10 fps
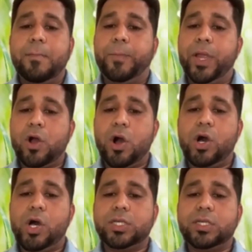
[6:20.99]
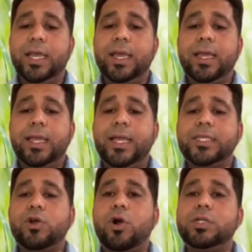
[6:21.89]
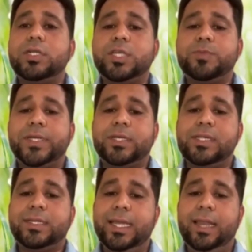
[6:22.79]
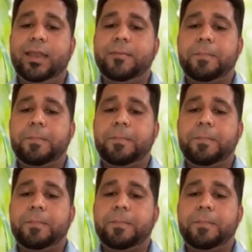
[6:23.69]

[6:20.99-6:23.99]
because he has got this special skill.